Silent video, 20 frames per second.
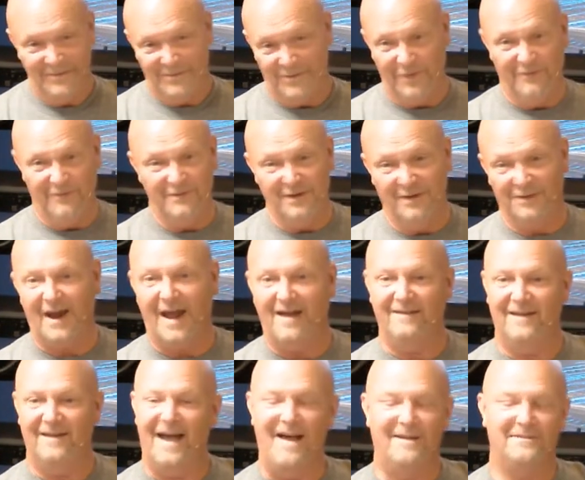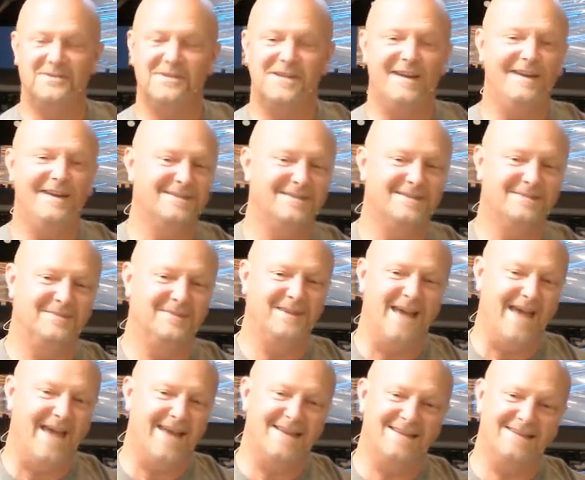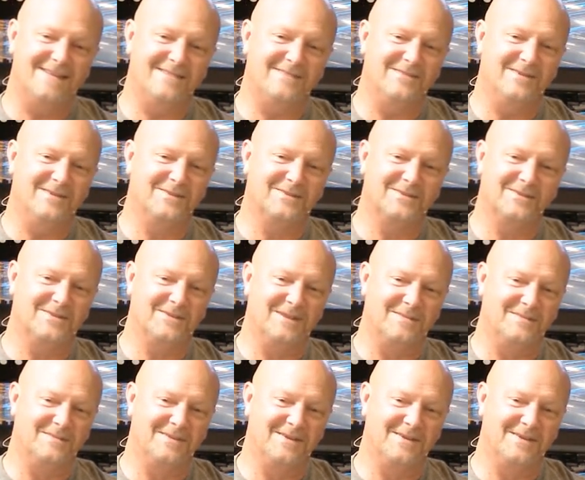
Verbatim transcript: through a filter. I, have seen some nasty filters, I'm